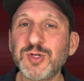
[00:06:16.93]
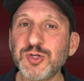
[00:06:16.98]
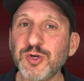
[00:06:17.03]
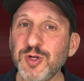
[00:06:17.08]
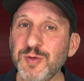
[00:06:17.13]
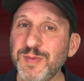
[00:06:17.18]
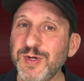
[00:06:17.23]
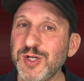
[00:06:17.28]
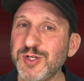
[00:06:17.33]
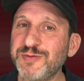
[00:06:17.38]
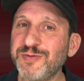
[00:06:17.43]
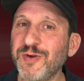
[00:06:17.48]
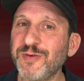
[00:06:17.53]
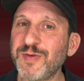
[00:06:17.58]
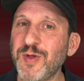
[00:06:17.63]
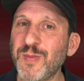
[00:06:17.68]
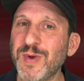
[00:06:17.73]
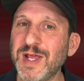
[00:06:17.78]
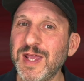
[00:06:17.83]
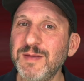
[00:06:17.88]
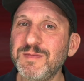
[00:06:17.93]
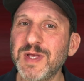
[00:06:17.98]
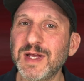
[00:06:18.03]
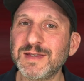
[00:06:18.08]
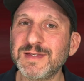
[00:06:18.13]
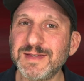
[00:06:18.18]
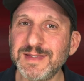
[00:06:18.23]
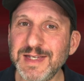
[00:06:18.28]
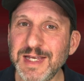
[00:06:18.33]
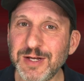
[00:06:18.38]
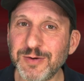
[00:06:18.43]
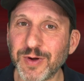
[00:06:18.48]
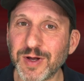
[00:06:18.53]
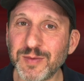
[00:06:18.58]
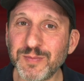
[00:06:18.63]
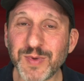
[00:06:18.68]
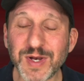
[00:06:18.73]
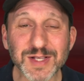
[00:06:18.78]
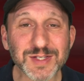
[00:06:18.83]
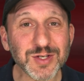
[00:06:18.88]
which could be useful if you want to keep that
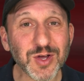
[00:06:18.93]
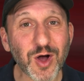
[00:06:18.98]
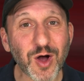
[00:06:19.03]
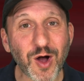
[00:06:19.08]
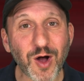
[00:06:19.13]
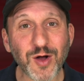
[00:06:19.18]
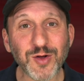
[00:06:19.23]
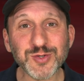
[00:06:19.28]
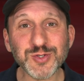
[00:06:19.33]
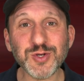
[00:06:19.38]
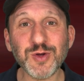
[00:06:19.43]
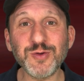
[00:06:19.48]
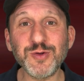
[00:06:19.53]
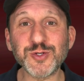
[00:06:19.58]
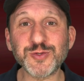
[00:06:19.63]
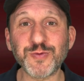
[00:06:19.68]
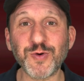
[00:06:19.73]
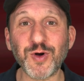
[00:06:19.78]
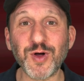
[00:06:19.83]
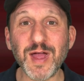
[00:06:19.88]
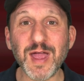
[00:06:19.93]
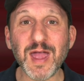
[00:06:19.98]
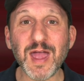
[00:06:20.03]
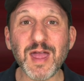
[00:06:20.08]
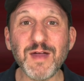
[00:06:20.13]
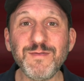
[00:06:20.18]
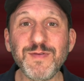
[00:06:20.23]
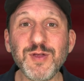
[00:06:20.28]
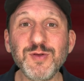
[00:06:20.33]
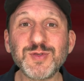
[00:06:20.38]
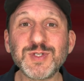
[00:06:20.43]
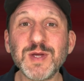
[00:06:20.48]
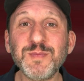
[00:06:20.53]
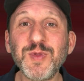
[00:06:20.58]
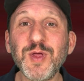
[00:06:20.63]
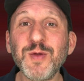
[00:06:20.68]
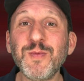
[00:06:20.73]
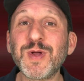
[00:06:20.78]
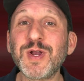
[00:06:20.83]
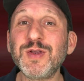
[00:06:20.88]
secret, but it's also useful if you
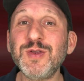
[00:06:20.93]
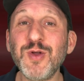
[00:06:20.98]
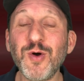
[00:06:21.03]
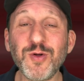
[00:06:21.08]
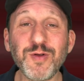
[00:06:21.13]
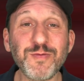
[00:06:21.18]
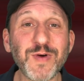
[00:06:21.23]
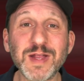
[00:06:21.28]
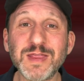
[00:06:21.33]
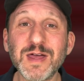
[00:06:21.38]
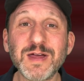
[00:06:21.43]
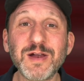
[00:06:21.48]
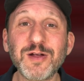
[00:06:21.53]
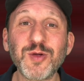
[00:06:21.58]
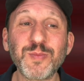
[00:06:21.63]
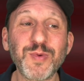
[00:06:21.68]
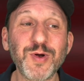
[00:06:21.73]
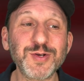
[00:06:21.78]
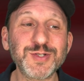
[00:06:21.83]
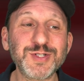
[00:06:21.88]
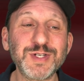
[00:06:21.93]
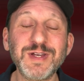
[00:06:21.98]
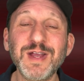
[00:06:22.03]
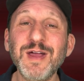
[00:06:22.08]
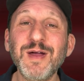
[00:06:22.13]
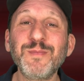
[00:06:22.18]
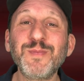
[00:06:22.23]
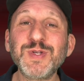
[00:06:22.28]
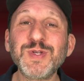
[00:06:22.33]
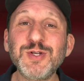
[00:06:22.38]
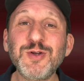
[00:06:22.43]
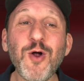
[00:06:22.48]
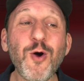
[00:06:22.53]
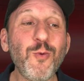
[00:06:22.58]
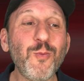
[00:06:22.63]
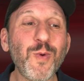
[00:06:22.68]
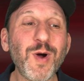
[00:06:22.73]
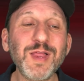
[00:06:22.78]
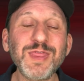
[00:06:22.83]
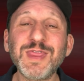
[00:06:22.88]
simply want to notify that other person but you
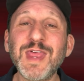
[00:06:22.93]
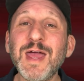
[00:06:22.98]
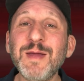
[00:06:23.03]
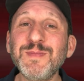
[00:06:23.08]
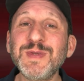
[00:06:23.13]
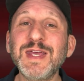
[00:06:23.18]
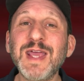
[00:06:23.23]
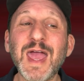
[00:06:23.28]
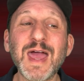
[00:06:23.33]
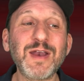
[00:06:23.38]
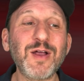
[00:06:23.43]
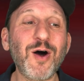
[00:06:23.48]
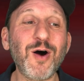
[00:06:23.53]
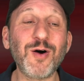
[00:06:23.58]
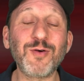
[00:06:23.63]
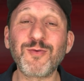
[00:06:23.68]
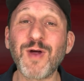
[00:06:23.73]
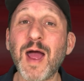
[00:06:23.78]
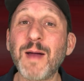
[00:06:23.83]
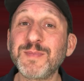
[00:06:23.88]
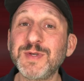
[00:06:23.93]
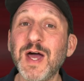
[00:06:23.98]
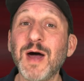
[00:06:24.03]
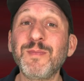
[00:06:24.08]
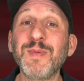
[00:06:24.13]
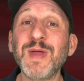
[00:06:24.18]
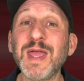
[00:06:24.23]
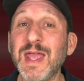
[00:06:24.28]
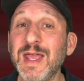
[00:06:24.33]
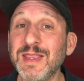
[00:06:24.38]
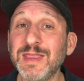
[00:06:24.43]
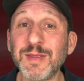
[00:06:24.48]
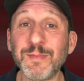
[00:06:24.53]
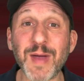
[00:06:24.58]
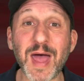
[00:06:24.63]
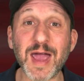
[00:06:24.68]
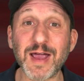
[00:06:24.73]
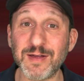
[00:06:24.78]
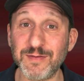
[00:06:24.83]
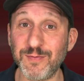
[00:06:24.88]
don't want them to get all wrapped up in the
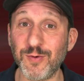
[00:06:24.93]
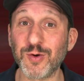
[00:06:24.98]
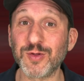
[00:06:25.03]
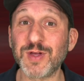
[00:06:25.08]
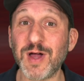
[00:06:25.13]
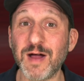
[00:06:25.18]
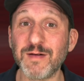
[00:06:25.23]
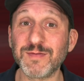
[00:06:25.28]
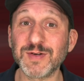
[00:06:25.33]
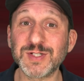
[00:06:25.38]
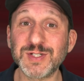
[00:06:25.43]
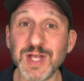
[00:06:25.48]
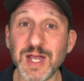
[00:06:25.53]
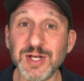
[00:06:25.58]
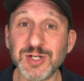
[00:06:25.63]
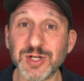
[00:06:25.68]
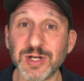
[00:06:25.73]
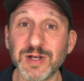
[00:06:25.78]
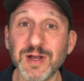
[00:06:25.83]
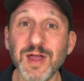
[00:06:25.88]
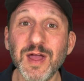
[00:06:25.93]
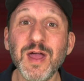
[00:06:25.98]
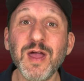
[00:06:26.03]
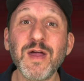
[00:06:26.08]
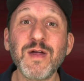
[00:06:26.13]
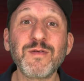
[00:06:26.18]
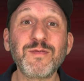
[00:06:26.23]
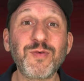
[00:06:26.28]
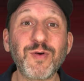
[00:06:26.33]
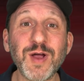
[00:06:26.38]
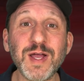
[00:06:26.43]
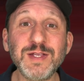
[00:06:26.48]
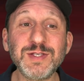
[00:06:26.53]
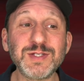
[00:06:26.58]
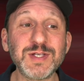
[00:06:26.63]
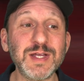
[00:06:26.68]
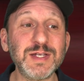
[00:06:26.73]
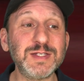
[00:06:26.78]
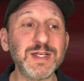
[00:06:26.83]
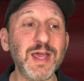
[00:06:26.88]
back and forth conversation. For
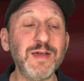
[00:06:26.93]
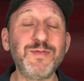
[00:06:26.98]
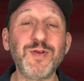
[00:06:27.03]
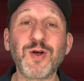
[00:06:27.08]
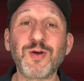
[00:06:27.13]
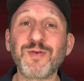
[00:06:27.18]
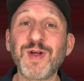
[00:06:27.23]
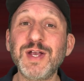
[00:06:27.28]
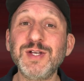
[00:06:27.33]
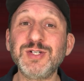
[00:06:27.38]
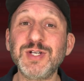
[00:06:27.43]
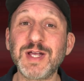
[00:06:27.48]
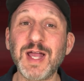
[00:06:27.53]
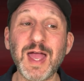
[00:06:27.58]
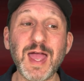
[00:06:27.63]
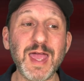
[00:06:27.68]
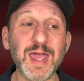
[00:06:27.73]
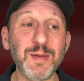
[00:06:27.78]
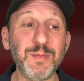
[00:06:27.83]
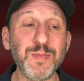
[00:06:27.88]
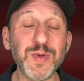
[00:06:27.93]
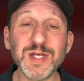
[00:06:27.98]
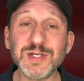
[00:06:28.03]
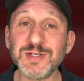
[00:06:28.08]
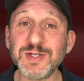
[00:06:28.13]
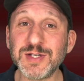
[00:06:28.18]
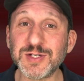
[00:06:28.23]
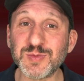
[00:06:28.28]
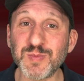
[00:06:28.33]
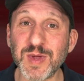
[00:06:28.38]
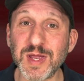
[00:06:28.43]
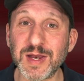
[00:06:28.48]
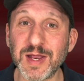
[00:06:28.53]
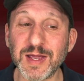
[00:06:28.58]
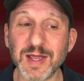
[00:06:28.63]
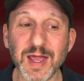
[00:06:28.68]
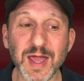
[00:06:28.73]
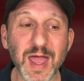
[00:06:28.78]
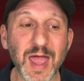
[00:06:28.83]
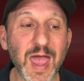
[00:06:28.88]
instance, if you're arranging a business
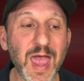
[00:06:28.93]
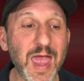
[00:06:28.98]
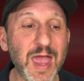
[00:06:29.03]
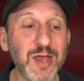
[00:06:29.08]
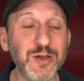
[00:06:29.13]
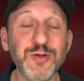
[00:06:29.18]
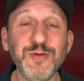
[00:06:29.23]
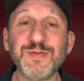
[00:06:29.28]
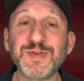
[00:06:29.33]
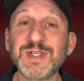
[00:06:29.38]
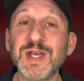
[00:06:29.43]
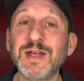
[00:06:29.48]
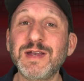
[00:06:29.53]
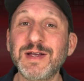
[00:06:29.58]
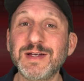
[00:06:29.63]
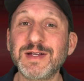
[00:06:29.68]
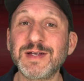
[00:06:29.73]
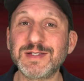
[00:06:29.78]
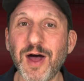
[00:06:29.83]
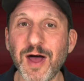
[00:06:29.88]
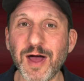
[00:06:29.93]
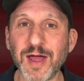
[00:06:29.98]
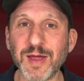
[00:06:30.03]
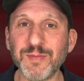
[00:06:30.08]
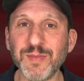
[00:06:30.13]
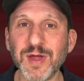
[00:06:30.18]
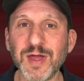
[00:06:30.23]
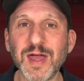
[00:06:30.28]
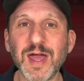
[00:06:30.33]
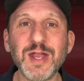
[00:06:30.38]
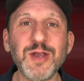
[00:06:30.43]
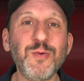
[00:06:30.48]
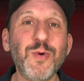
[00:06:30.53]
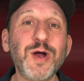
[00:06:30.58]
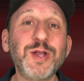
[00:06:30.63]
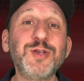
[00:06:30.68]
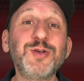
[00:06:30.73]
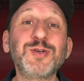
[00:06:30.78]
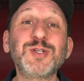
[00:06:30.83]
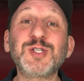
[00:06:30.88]
meeting and you've set a time and you
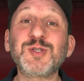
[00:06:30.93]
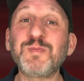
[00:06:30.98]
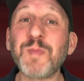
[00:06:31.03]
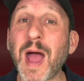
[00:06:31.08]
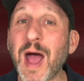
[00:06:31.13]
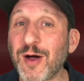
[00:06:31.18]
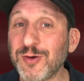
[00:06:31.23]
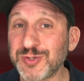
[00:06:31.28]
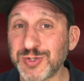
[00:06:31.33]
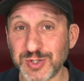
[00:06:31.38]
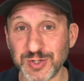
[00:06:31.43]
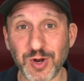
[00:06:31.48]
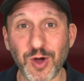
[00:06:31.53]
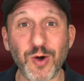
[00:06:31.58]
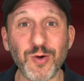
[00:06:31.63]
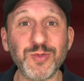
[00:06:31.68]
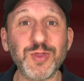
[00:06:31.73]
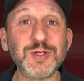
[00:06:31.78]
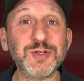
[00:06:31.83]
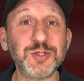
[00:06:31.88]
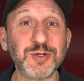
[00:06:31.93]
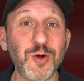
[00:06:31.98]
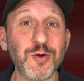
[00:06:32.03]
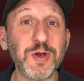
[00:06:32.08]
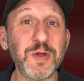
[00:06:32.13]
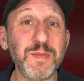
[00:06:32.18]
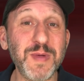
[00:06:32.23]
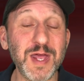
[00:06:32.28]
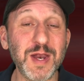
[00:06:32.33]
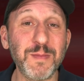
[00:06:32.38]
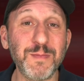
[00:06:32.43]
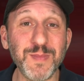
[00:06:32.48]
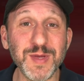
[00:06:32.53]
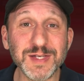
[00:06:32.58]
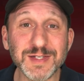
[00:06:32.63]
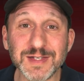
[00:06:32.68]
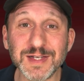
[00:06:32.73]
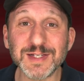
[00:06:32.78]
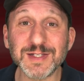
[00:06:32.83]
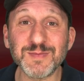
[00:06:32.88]
want your spouse to know that you're going to be at a
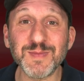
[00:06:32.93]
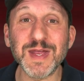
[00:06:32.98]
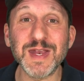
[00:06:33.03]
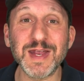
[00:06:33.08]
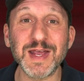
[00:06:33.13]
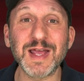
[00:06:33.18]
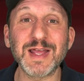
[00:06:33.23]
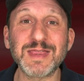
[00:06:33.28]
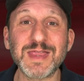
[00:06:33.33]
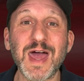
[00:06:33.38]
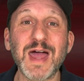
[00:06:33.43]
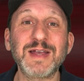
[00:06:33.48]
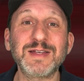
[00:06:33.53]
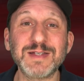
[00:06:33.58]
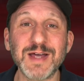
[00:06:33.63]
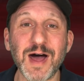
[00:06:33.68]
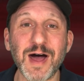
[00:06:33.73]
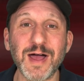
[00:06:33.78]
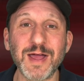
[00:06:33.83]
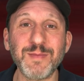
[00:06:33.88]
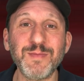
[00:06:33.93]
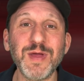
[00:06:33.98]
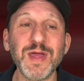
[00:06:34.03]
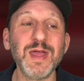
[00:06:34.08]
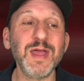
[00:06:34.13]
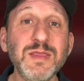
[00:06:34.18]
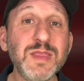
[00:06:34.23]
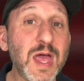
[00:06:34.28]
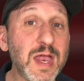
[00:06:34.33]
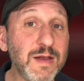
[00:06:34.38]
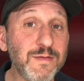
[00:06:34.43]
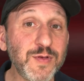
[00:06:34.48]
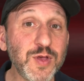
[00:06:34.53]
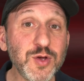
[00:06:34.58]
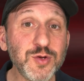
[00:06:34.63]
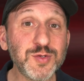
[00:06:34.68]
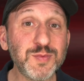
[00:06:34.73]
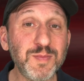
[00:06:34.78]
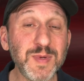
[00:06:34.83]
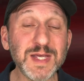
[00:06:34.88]
business meeting at that time, then if
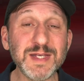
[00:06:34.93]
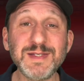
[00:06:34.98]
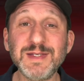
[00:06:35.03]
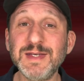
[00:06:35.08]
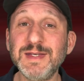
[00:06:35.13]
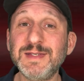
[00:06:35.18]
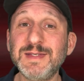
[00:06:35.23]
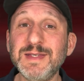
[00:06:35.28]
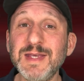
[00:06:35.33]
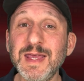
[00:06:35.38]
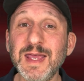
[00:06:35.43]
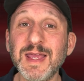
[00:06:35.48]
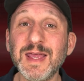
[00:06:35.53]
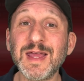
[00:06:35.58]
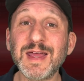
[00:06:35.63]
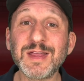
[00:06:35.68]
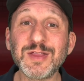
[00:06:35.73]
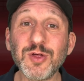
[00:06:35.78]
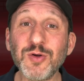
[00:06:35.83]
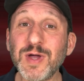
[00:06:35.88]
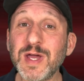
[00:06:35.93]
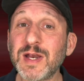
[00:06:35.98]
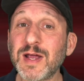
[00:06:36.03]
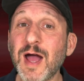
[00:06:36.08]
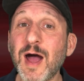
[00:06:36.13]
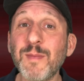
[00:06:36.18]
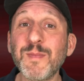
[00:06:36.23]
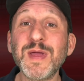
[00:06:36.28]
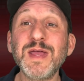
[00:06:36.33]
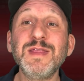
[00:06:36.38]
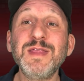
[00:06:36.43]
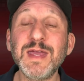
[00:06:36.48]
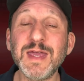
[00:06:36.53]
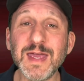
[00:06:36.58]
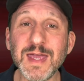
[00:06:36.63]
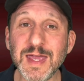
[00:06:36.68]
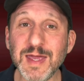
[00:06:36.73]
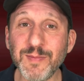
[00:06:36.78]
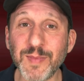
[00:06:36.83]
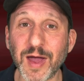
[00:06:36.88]
you use BCC they'll get a copy of the
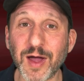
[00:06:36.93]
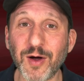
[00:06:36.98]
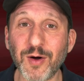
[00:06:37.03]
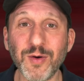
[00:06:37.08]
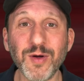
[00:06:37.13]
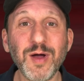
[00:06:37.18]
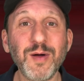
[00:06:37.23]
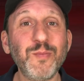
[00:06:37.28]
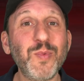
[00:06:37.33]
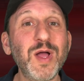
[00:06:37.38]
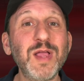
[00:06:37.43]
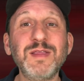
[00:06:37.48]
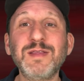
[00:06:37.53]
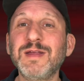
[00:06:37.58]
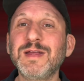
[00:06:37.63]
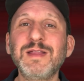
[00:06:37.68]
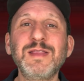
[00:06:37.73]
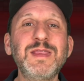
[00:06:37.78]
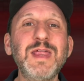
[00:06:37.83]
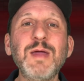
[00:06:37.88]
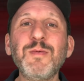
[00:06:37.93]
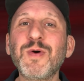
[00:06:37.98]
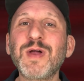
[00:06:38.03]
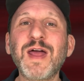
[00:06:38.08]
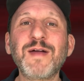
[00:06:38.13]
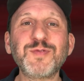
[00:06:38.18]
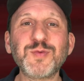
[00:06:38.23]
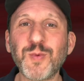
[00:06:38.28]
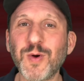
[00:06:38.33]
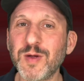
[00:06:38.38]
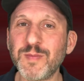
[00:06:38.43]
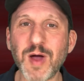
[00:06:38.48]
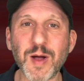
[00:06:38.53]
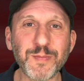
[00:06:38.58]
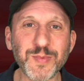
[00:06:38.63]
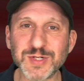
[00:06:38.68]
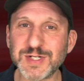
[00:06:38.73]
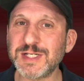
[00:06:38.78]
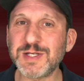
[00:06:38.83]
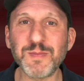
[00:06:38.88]
email but they won't have to worry
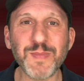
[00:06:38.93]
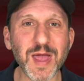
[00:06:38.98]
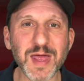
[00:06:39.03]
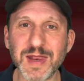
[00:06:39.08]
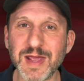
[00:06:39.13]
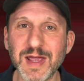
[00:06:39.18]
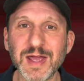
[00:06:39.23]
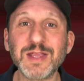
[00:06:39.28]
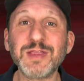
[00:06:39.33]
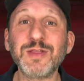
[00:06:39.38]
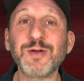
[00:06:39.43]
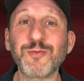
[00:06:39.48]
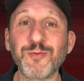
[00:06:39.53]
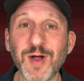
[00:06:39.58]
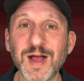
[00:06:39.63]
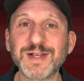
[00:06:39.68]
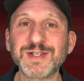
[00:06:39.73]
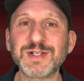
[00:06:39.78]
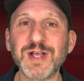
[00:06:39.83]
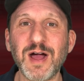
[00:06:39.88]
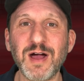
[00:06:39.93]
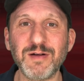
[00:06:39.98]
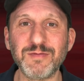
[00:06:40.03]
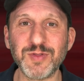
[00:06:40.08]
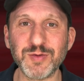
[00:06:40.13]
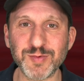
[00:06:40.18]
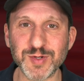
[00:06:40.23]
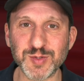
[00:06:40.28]
about participating in the rest of the